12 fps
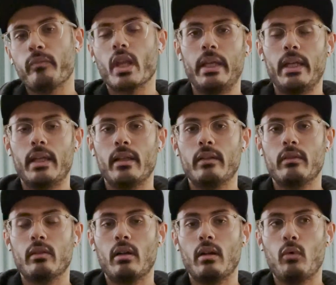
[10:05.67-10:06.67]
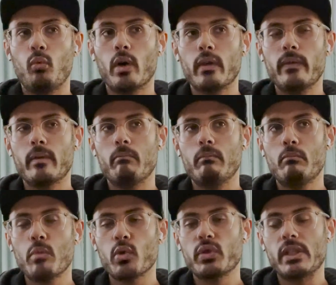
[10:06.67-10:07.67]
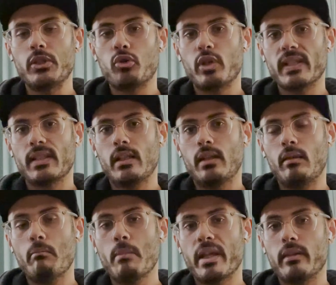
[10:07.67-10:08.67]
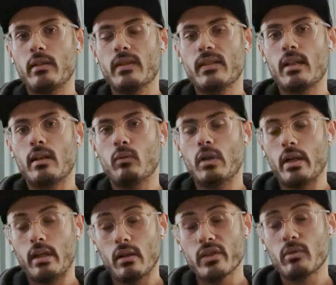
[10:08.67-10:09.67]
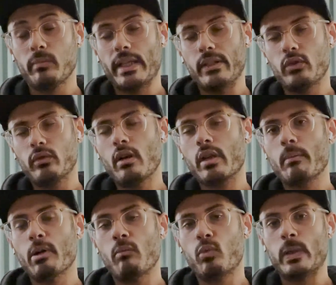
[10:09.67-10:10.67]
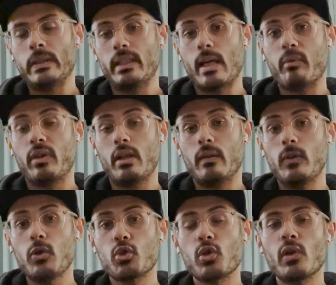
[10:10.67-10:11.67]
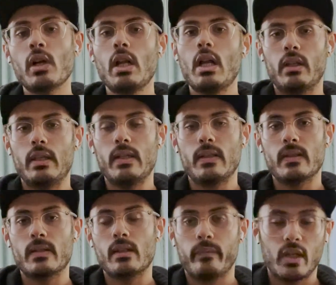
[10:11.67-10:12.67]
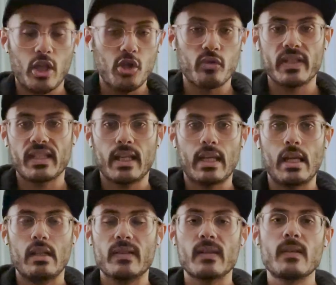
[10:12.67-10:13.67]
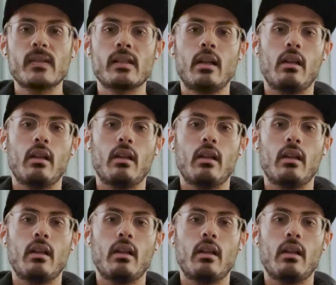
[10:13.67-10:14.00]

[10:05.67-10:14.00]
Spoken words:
And one of the most interesting methods that I also plan to talk about more in depth in the future is heuristic analysis.